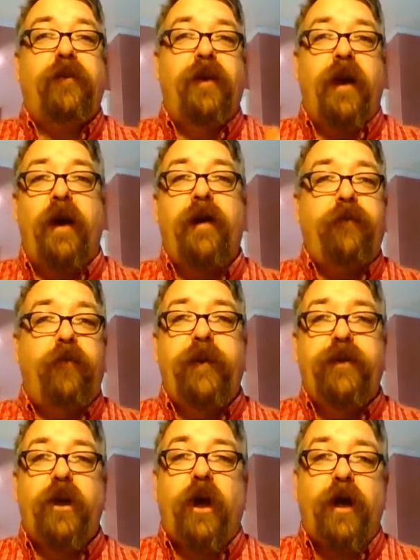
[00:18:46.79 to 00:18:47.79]
none of
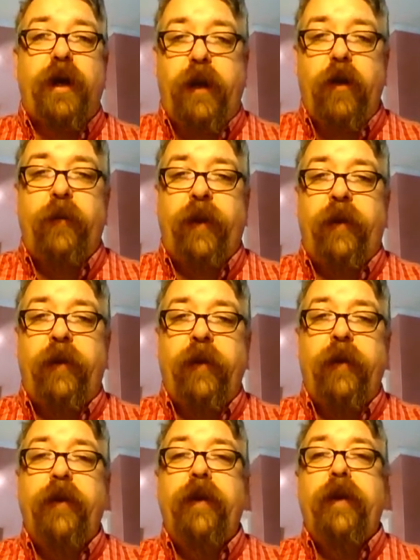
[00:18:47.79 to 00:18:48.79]
which are human,
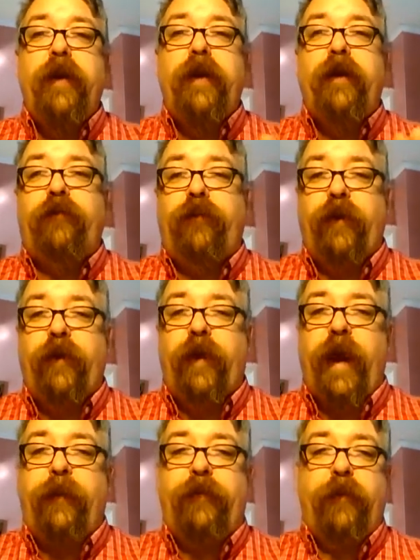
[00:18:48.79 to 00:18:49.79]
is their
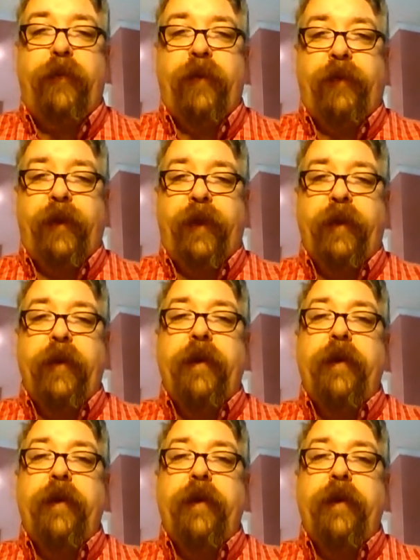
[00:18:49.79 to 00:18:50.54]
adaptability.